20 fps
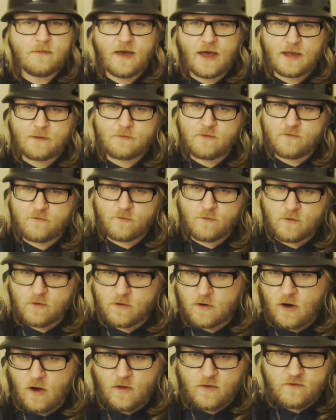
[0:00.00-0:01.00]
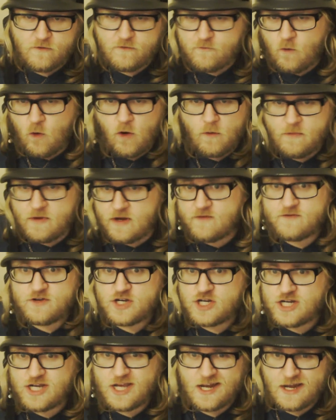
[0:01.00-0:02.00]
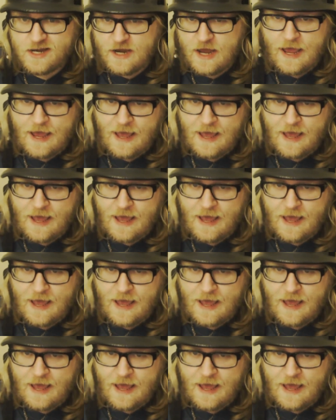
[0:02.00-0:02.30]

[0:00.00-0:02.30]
back before all the formative shit had